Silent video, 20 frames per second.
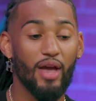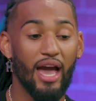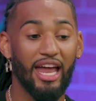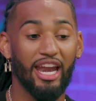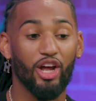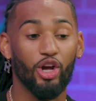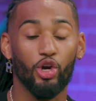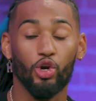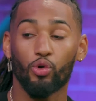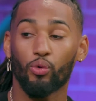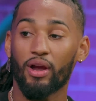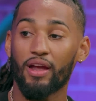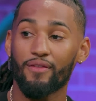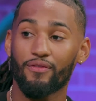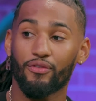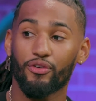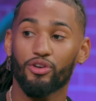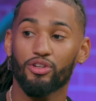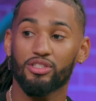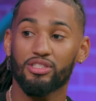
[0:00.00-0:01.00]
you had a
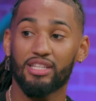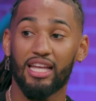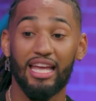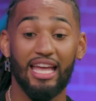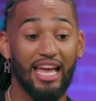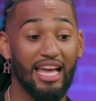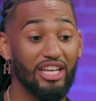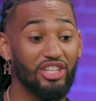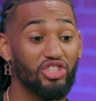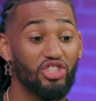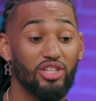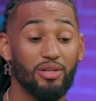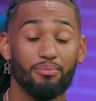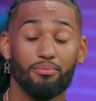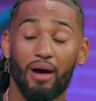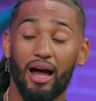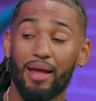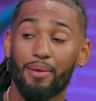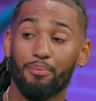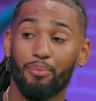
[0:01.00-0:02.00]
great first date and she
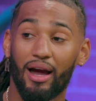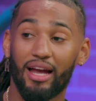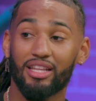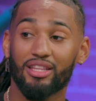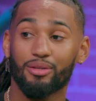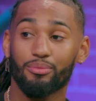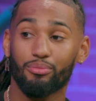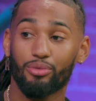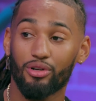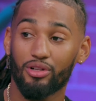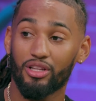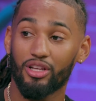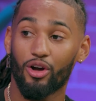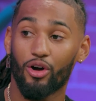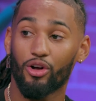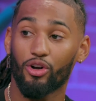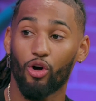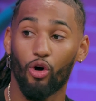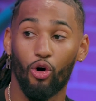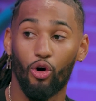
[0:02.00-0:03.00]
might bite the bullet
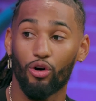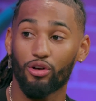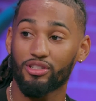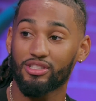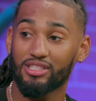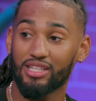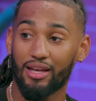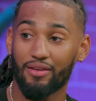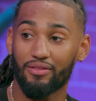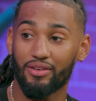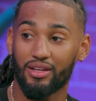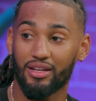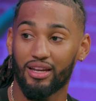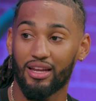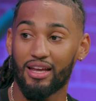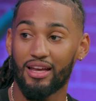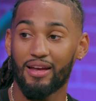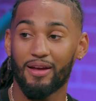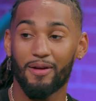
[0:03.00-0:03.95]
on all seven.